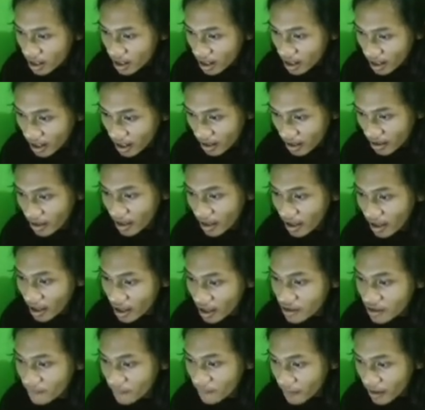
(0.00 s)
as
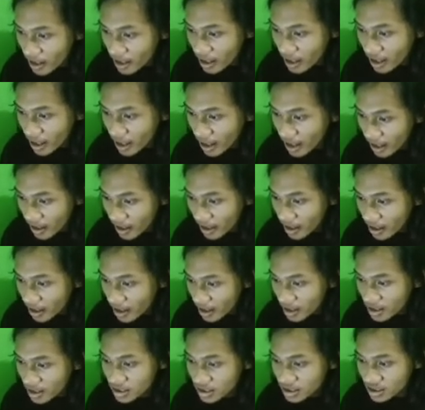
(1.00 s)
edifying as
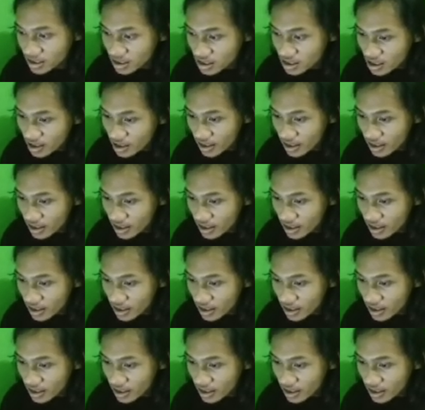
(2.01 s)
seeing a dog